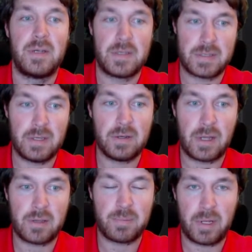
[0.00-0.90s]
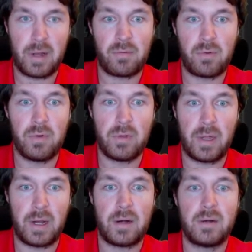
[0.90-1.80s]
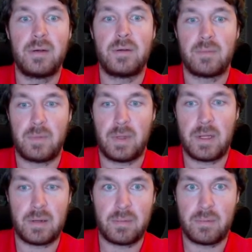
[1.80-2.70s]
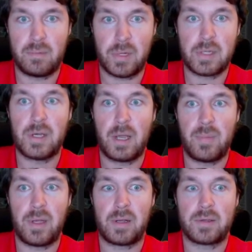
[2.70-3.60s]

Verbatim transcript: still does play a role there in blood typing.